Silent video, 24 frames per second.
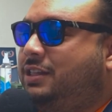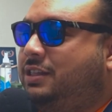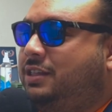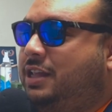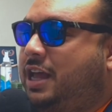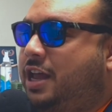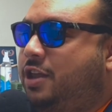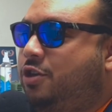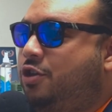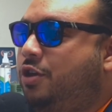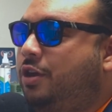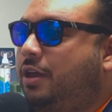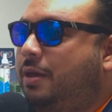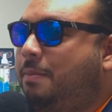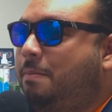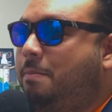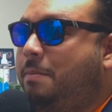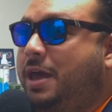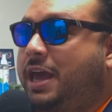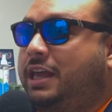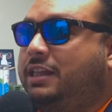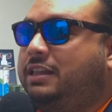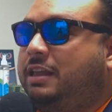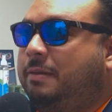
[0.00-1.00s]
That you
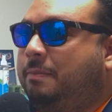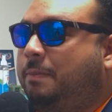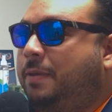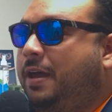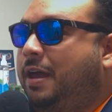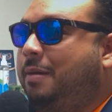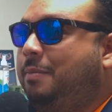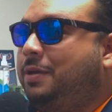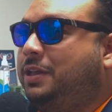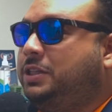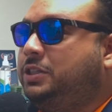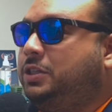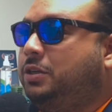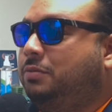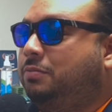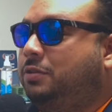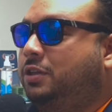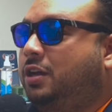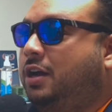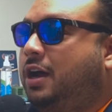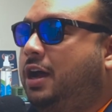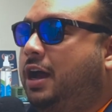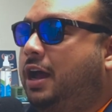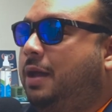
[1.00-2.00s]
can make the payments on
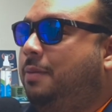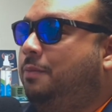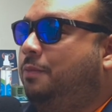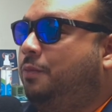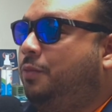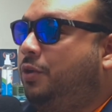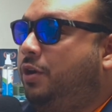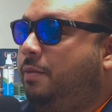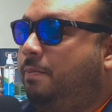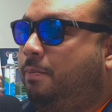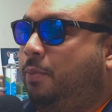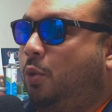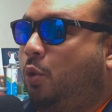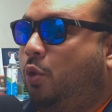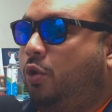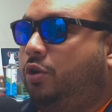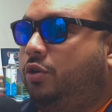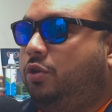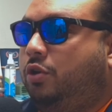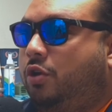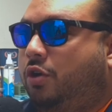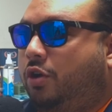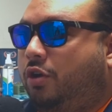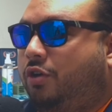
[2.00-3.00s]
time,
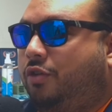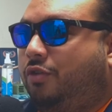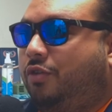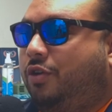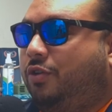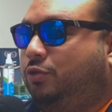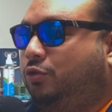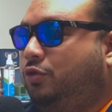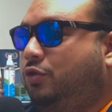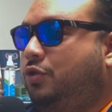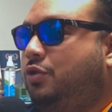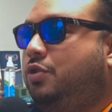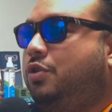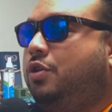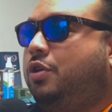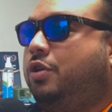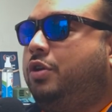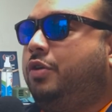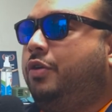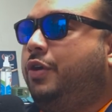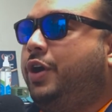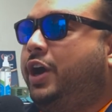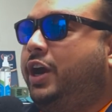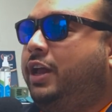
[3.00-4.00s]
report to your
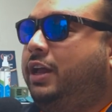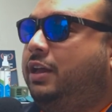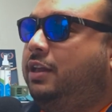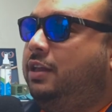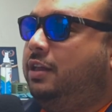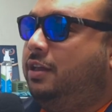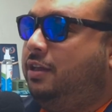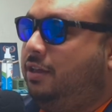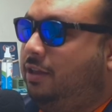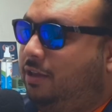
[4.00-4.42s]
credit,